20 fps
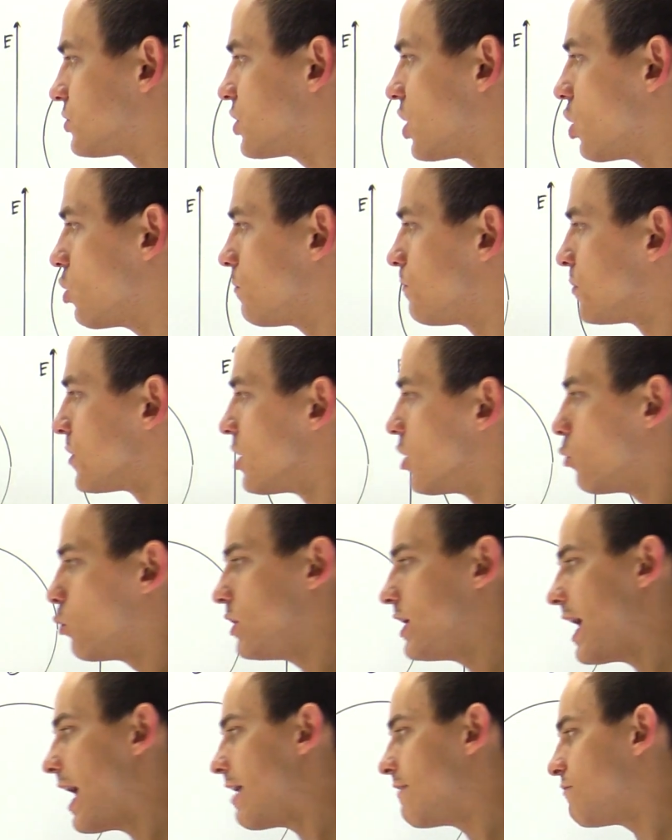So
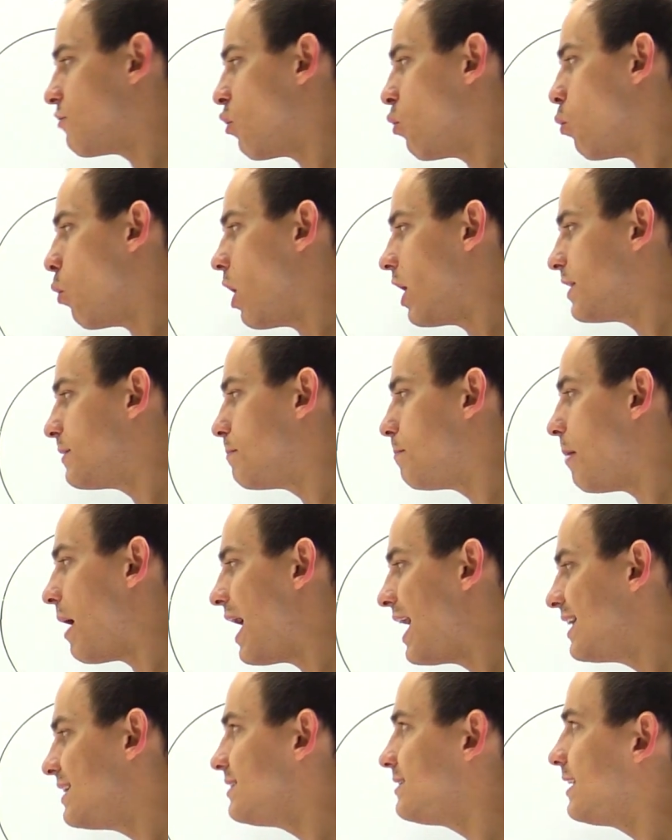we have one
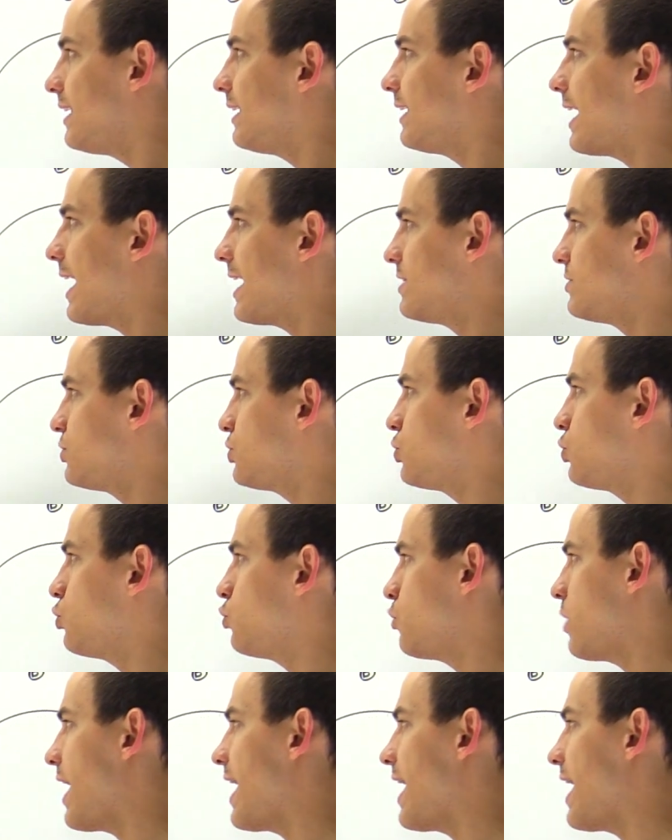bonding and two